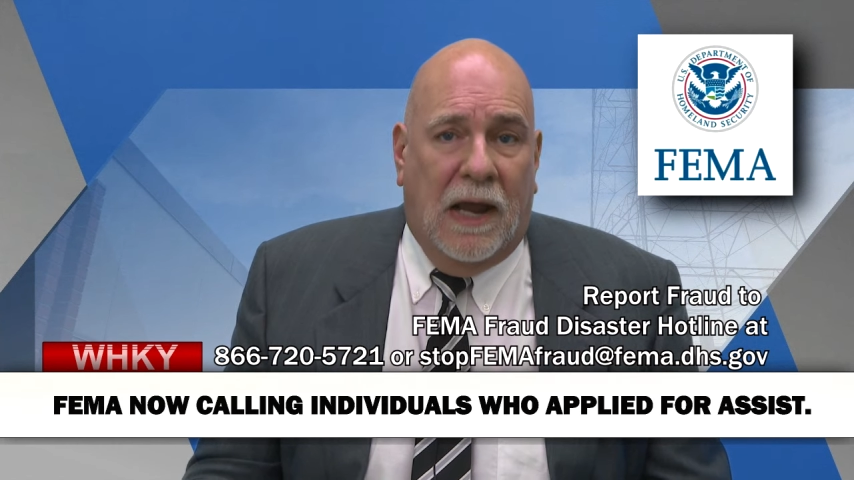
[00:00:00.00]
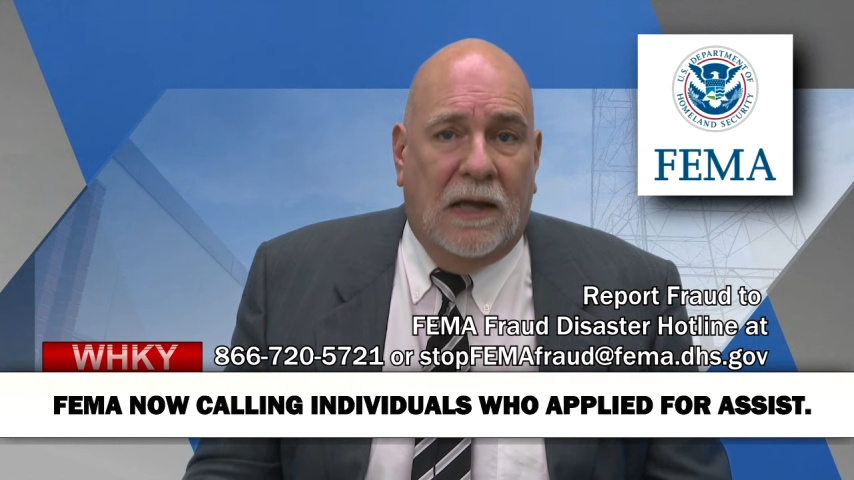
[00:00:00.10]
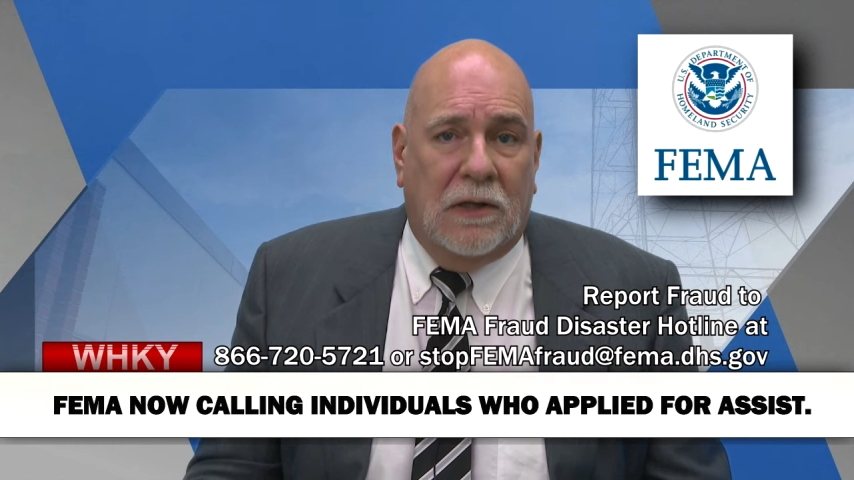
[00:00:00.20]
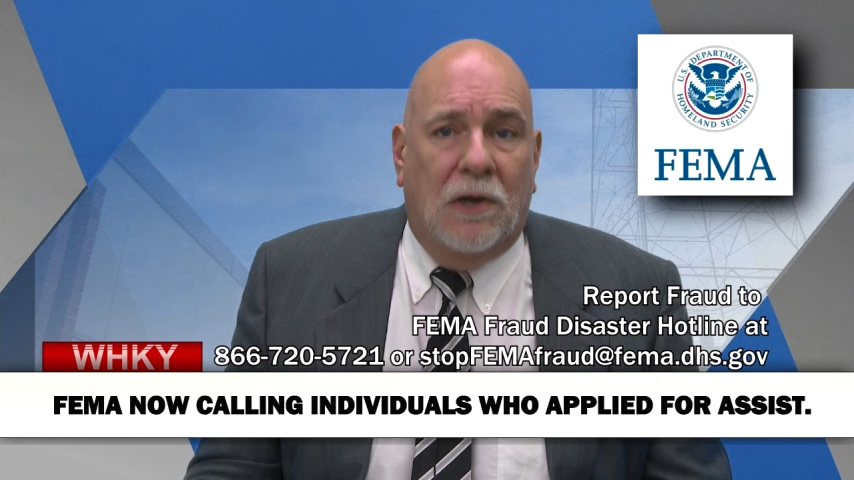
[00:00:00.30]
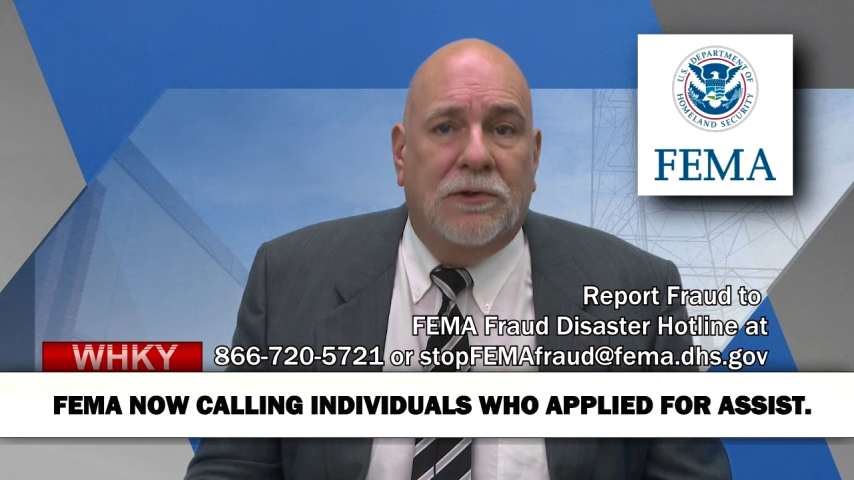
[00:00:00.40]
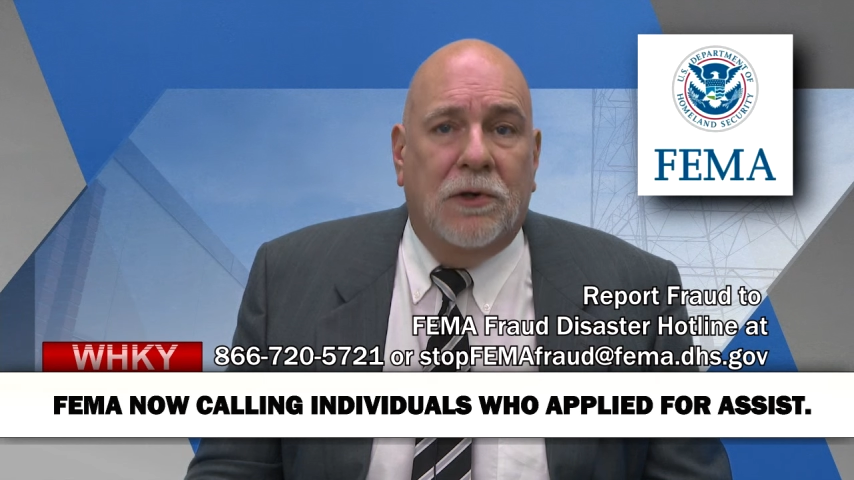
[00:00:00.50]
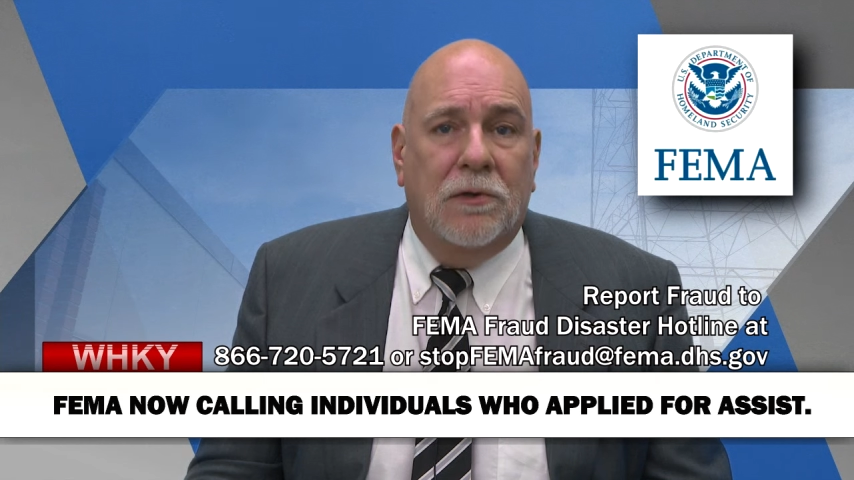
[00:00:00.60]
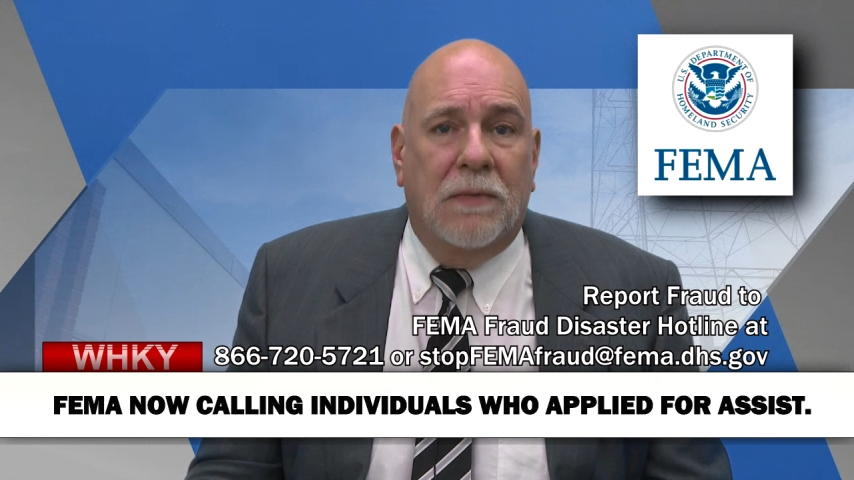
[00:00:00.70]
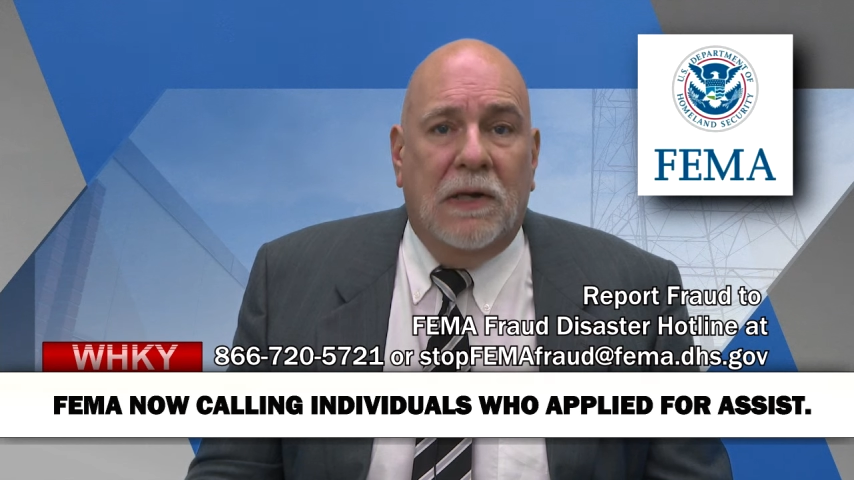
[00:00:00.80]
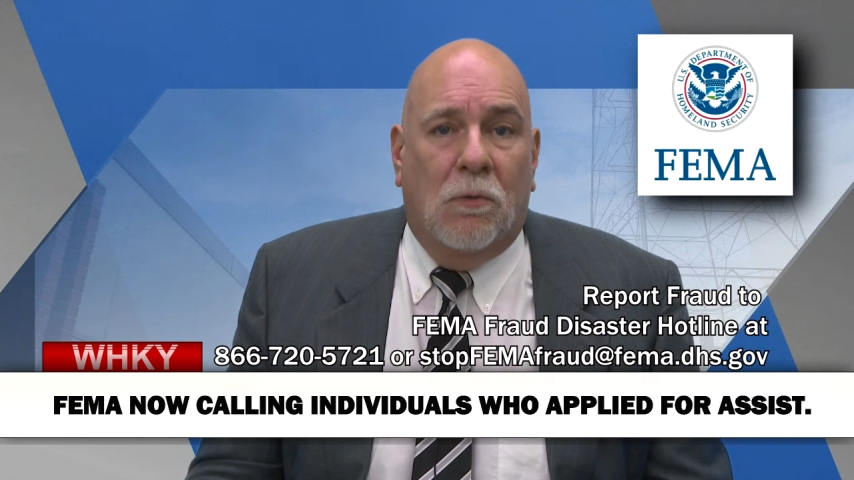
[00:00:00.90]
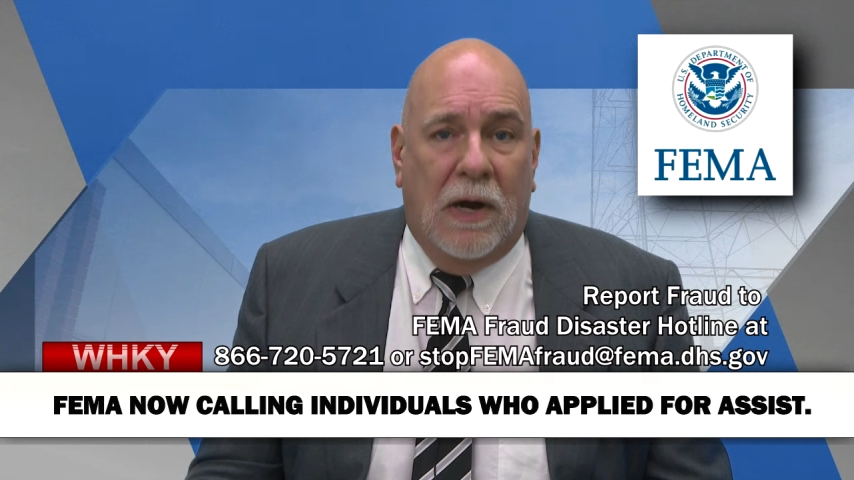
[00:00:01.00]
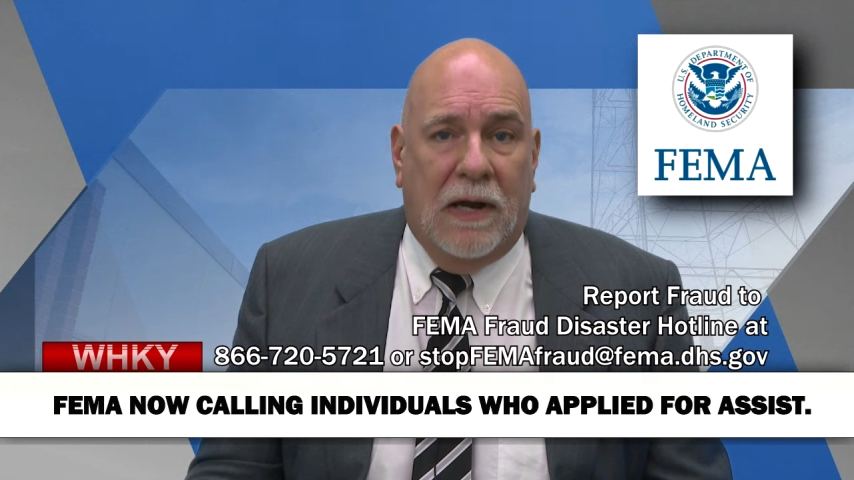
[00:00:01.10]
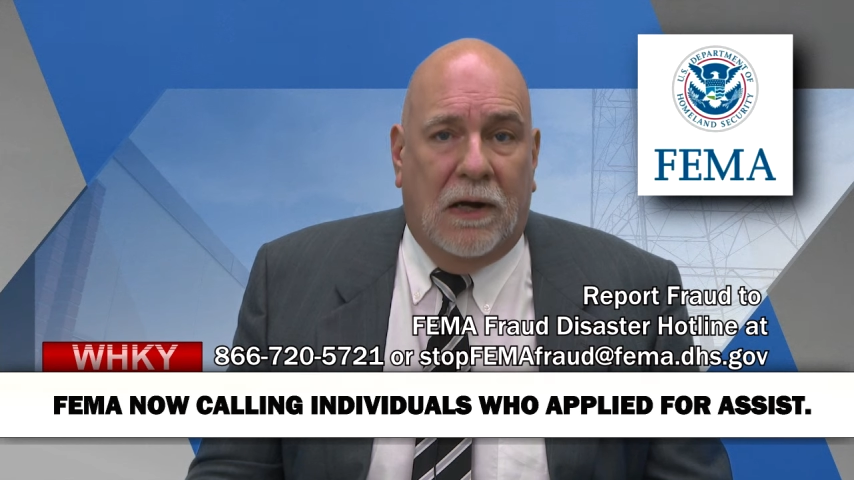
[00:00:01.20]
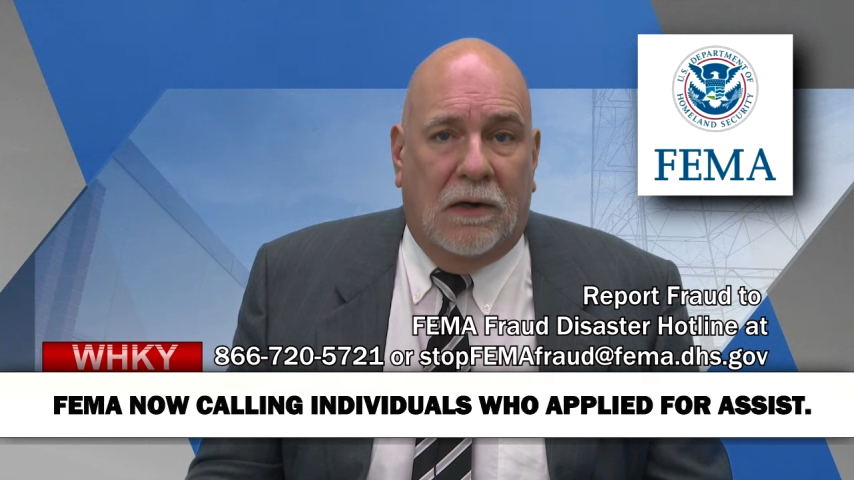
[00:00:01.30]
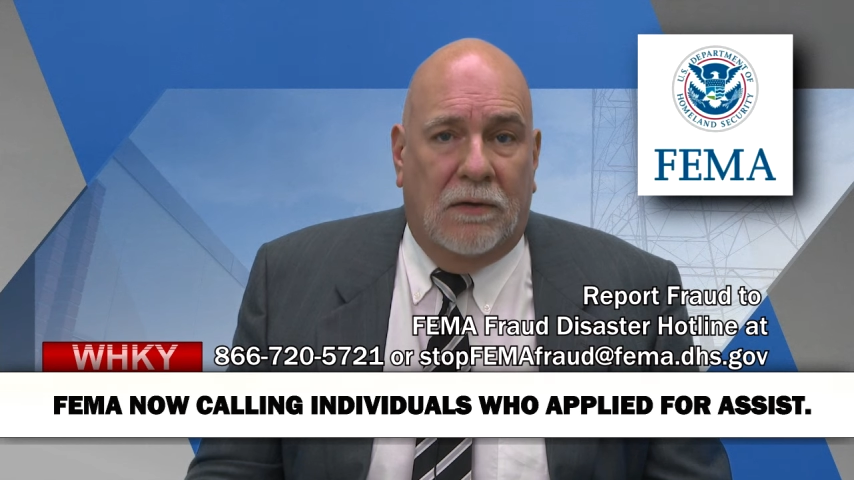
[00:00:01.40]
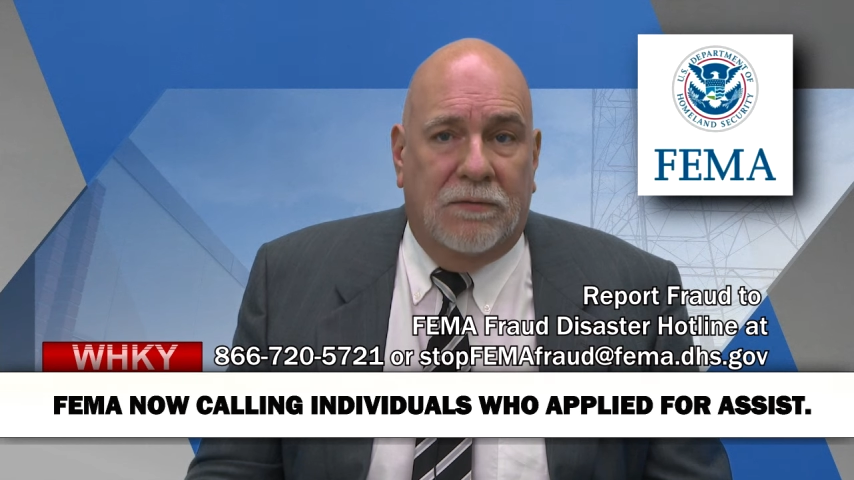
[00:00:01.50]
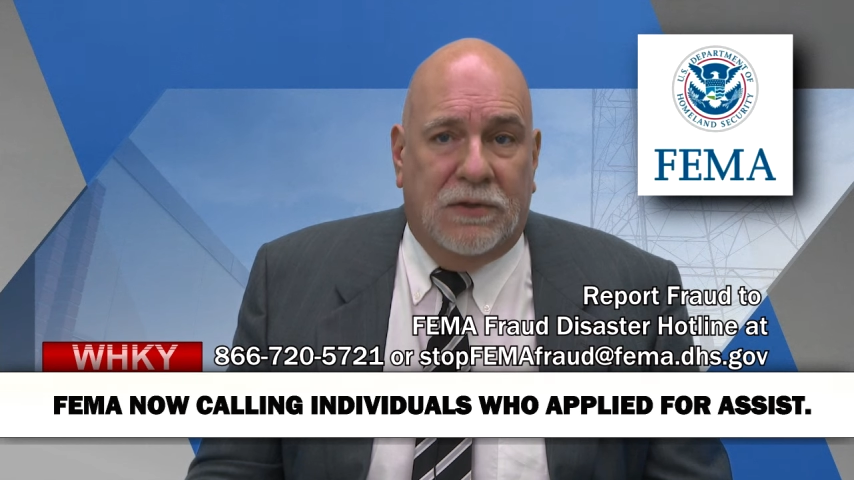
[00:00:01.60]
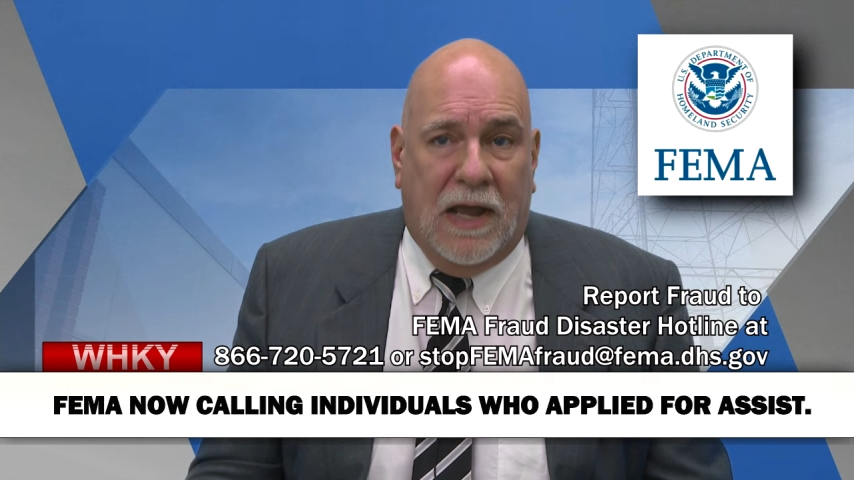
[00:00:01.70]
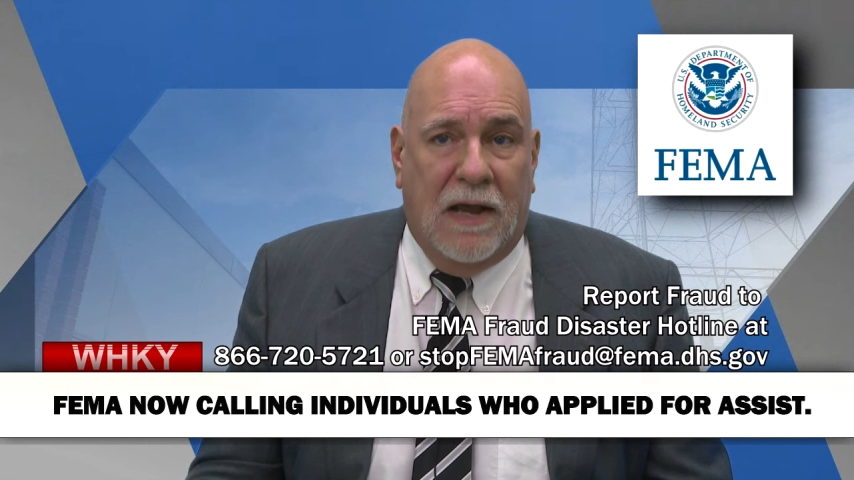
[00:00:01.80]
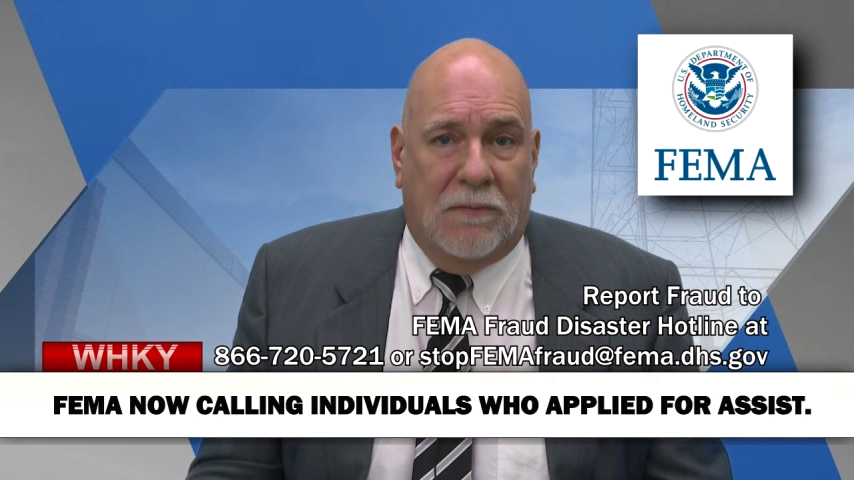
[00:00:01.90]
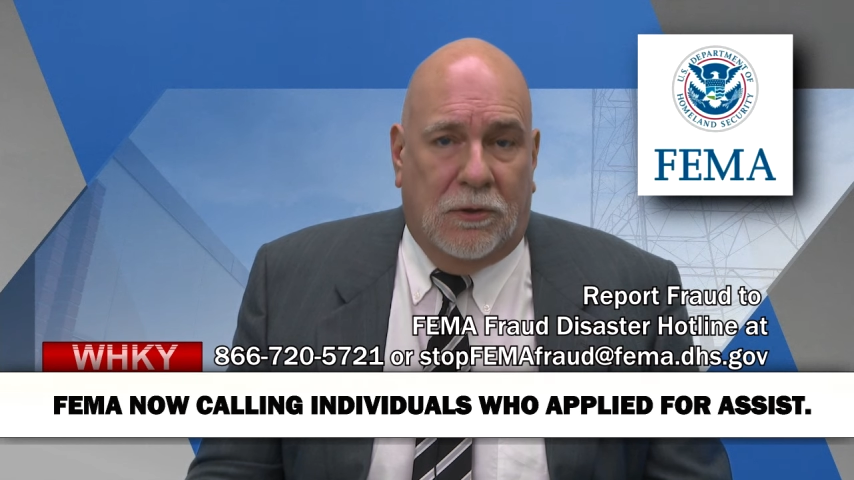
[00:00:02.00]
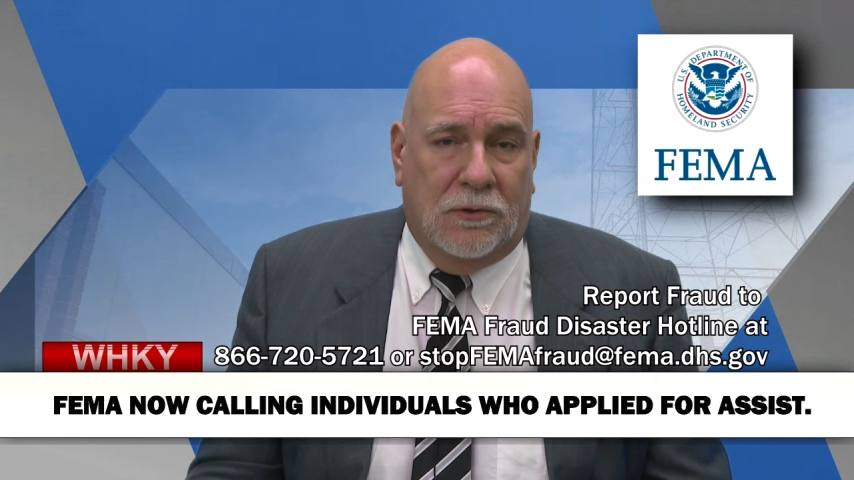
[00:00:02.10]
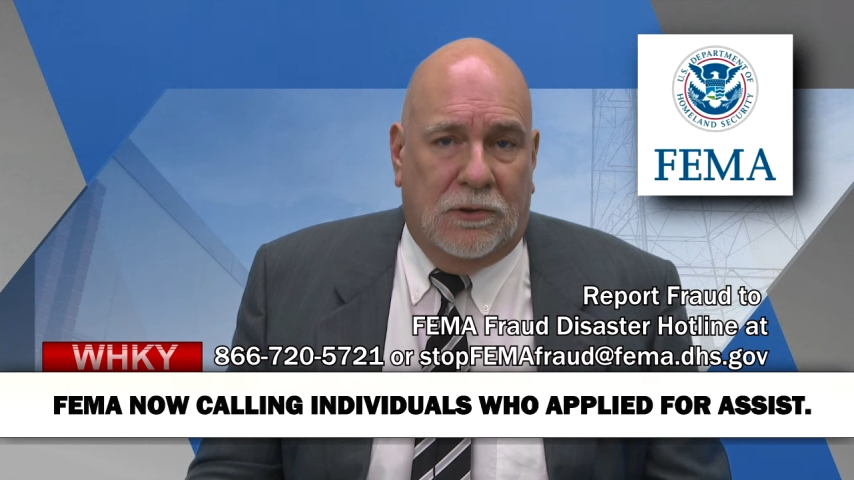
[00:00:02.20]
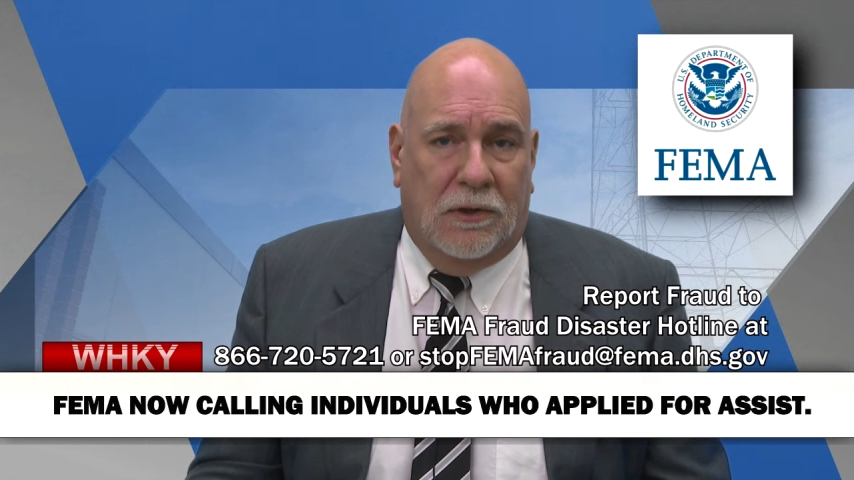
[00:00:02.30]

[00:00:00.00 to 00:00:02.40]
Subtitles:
and also to be aware of scammers